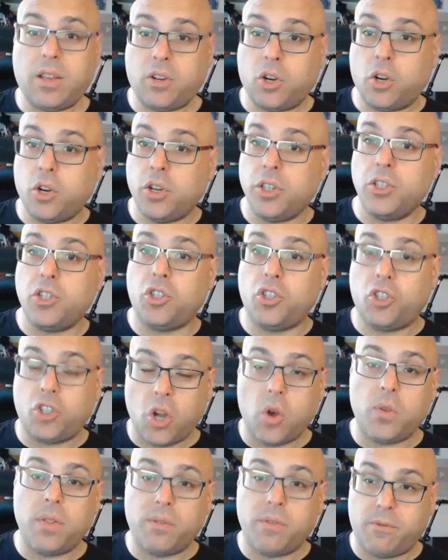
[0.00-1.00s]
couldn't
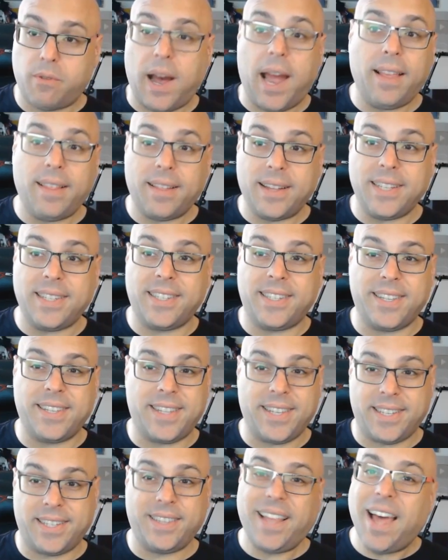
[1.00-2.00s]
show the violence to
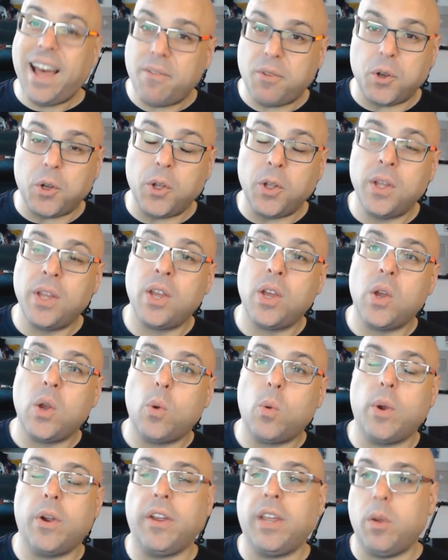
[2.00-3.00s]
this level
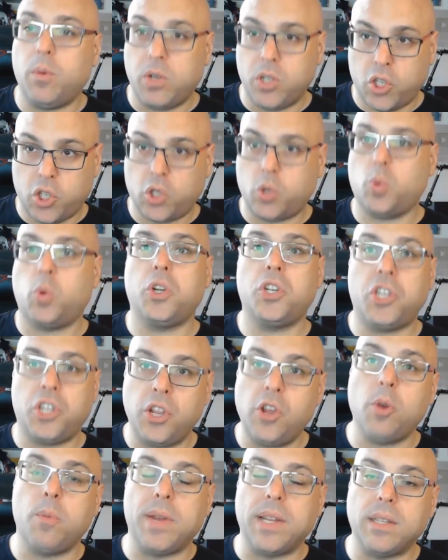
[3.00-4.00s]
where he would squish
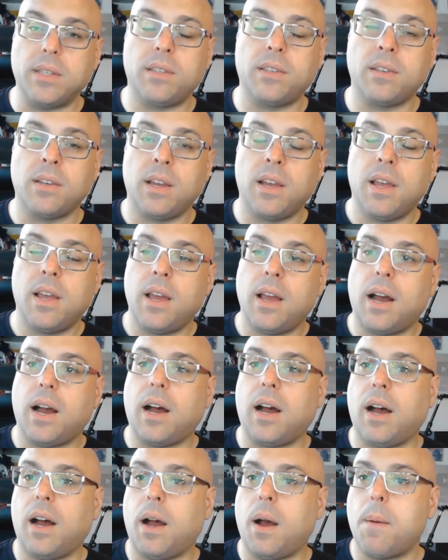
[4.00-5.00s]
humans.
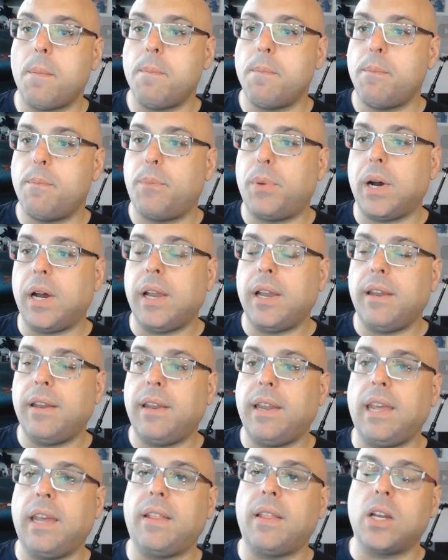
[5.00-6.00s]
But
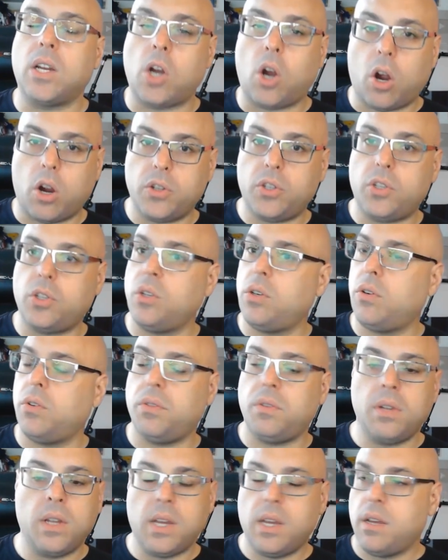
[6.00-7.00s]
in the
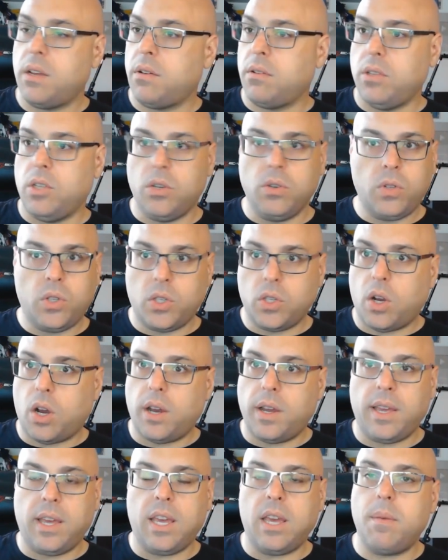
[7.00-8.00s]
cartoon, you
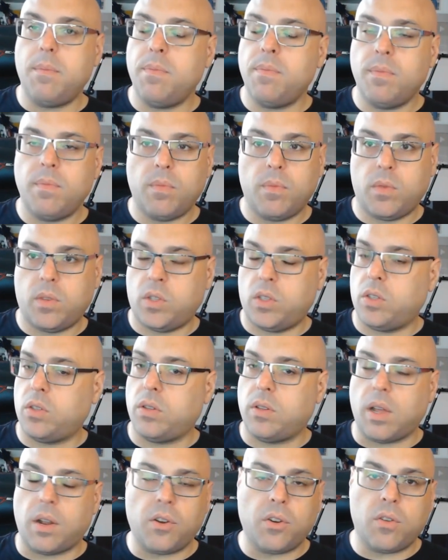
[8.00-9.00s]
saw him,
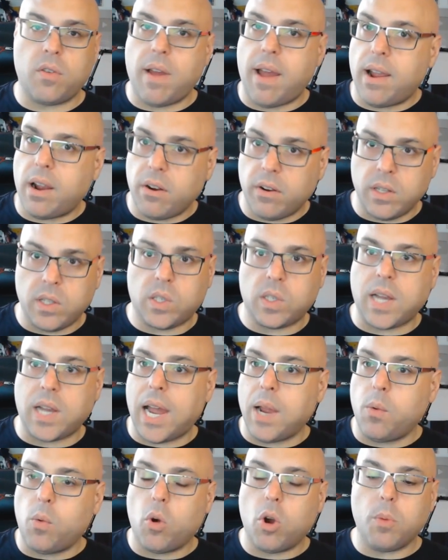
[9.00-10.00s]
Thundercracker and
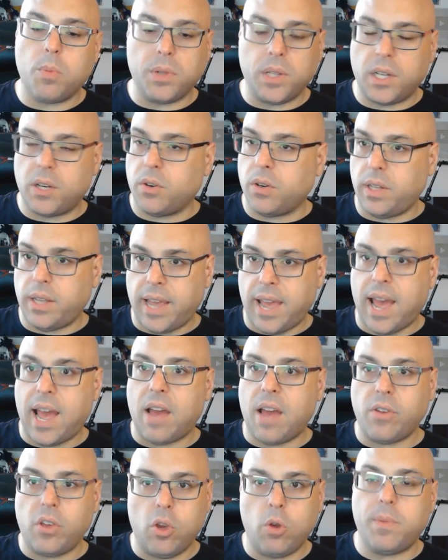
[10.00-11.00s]
Skywarp, literally
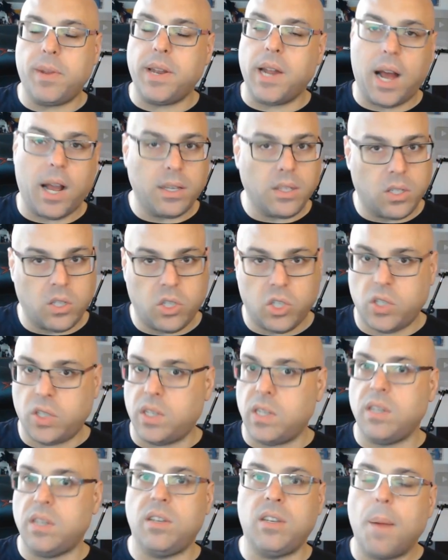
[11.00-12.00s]
have human hostages
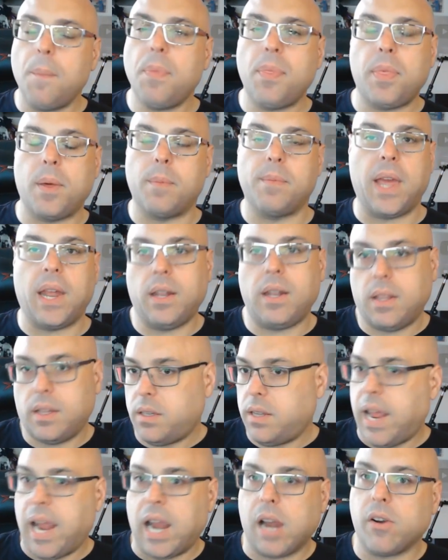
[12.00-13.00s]
and dump them, and
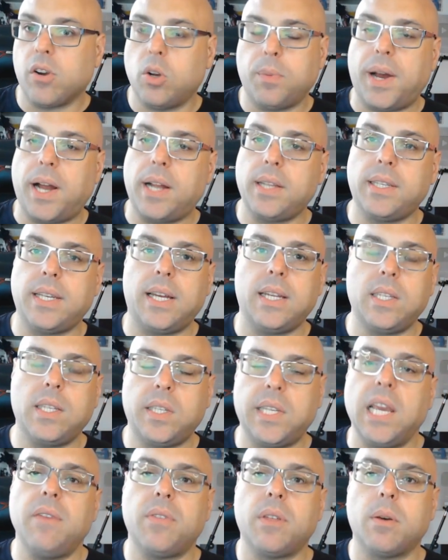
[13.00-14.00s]
the aerial bots had to
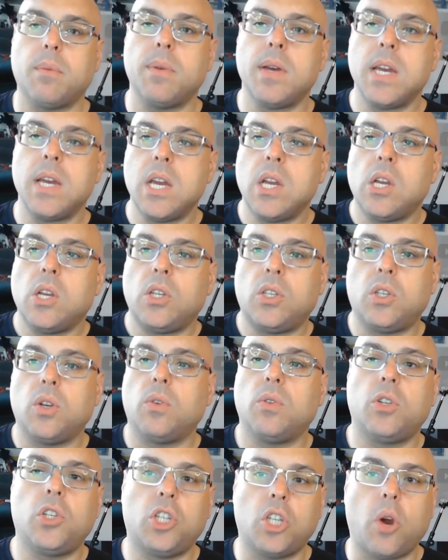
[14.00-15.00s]
save them.
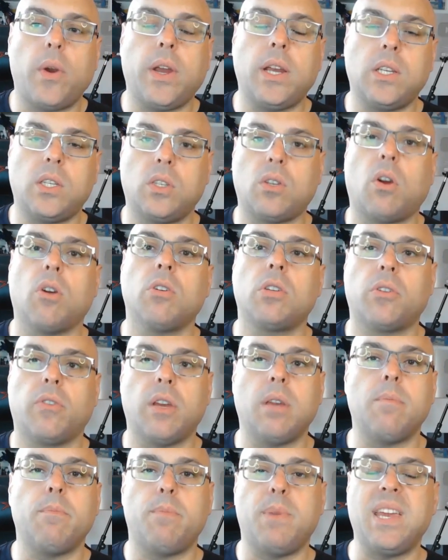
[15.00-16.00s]
So showing
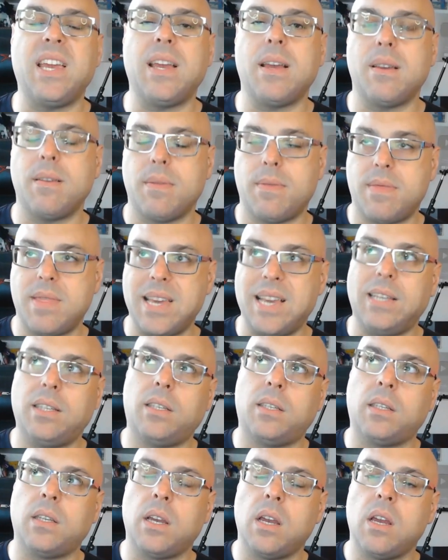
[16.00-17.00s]
Starscream being
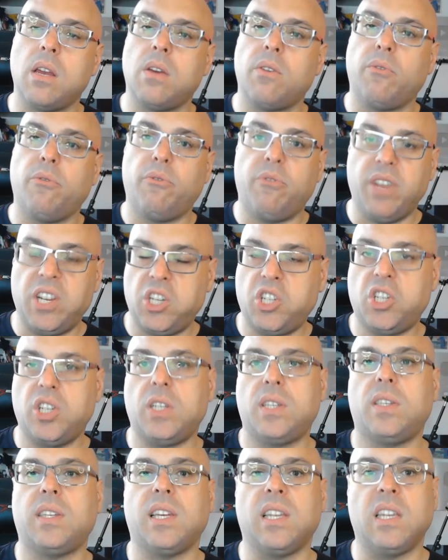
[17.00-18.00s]
this
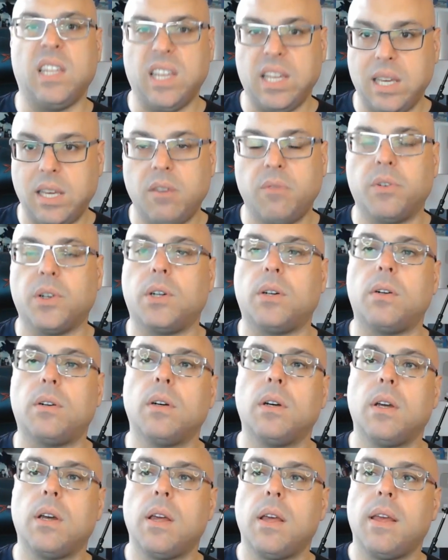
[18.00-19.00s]
vicious and
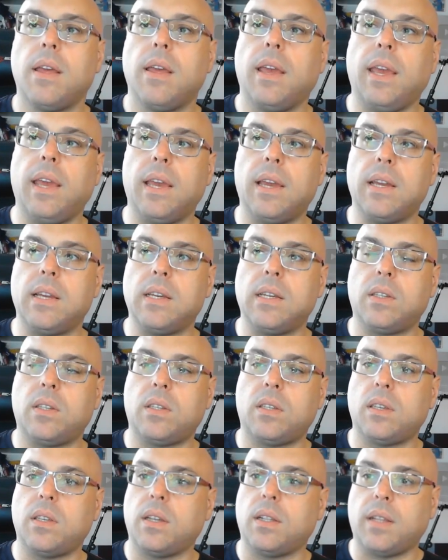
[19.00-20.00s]
evil
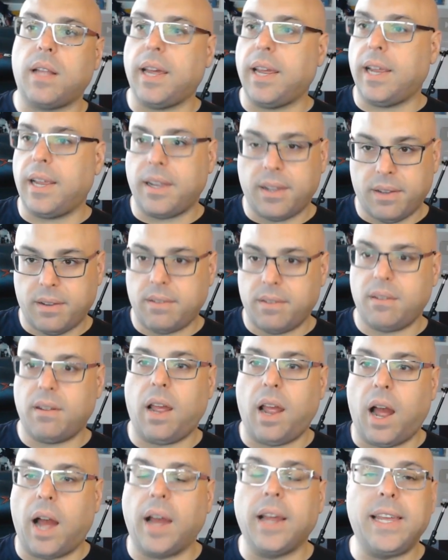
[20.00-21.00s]
is, like,
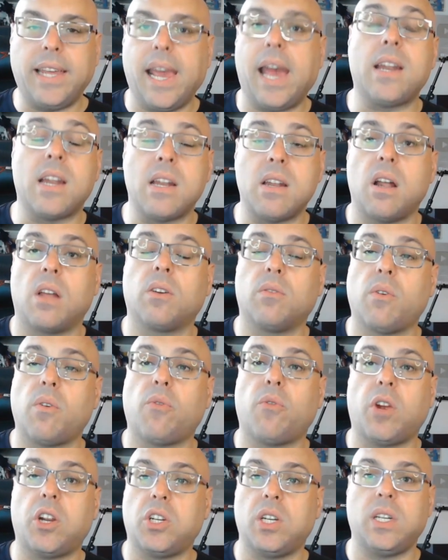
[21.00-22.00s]
again, another
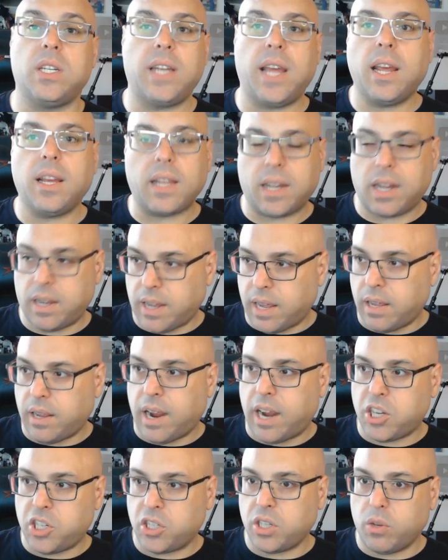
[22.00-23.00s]
refreshing take. Like, I
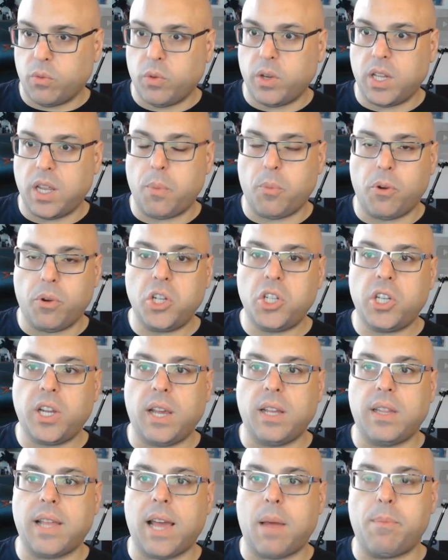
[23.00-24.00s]
actually really
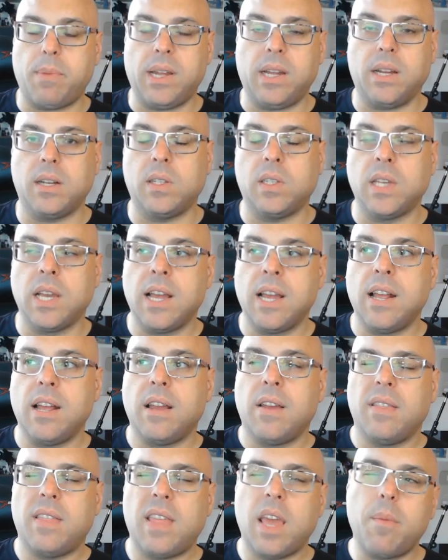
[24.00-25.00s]
appreciate that, because
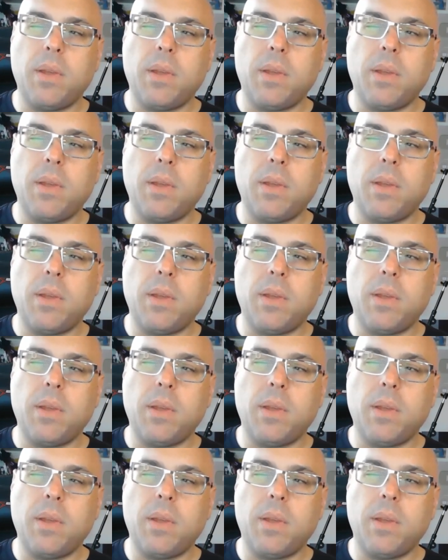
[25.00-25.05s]
they've